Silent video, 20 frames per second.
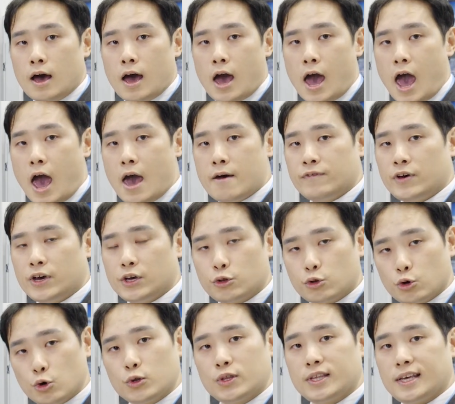heavy
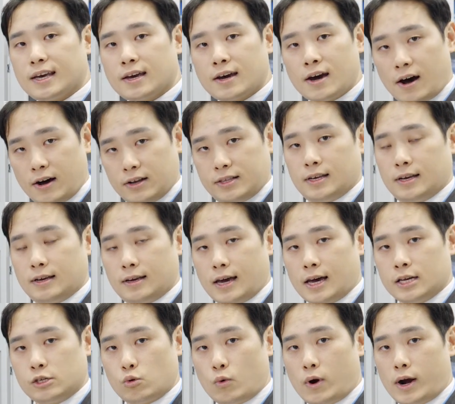duty cutting
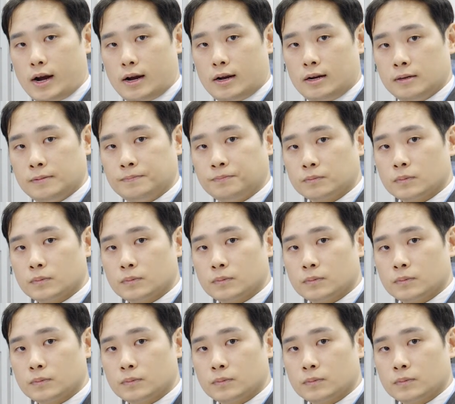as well.